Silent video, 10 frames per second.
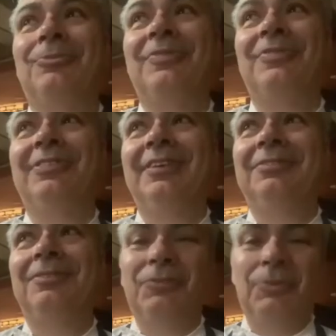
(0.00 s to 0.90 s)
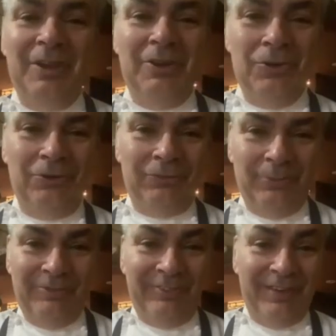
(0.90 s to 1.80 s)
6 of the bakers from
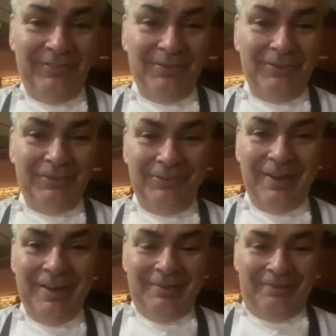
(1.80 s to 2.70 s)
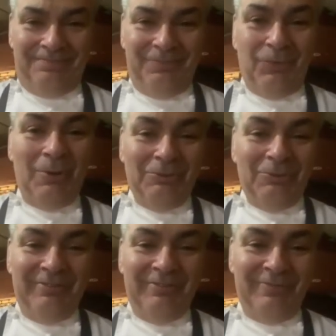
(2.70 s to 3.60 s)
the 5 seasons, the one who
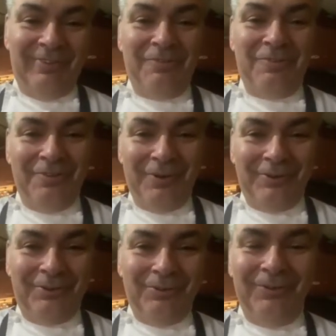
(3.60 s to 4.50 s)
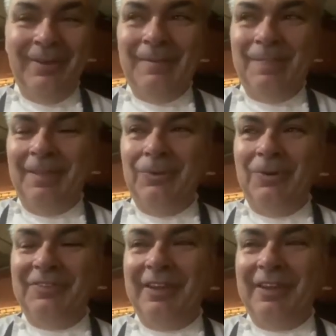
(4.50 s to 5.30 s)
live in Vancouver. So there was